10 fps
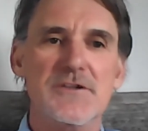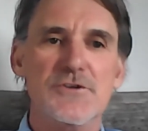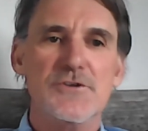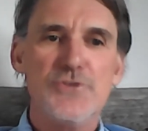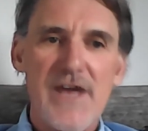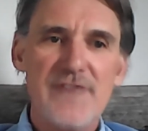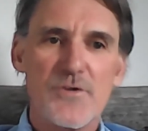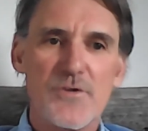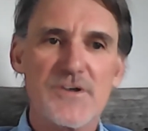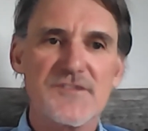who have
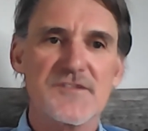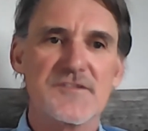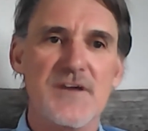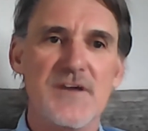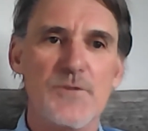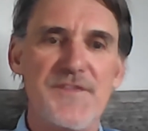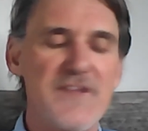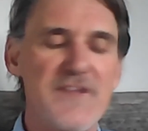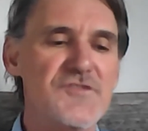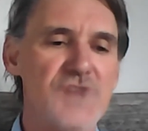horses, and what they
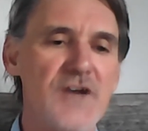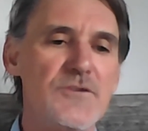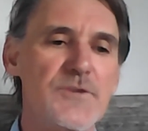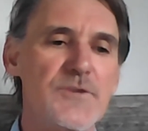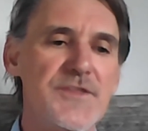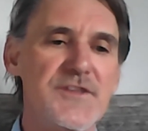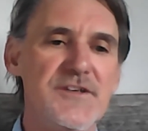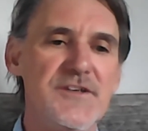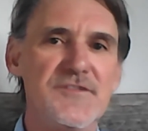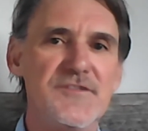struggle with
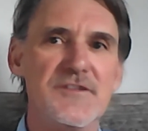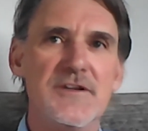is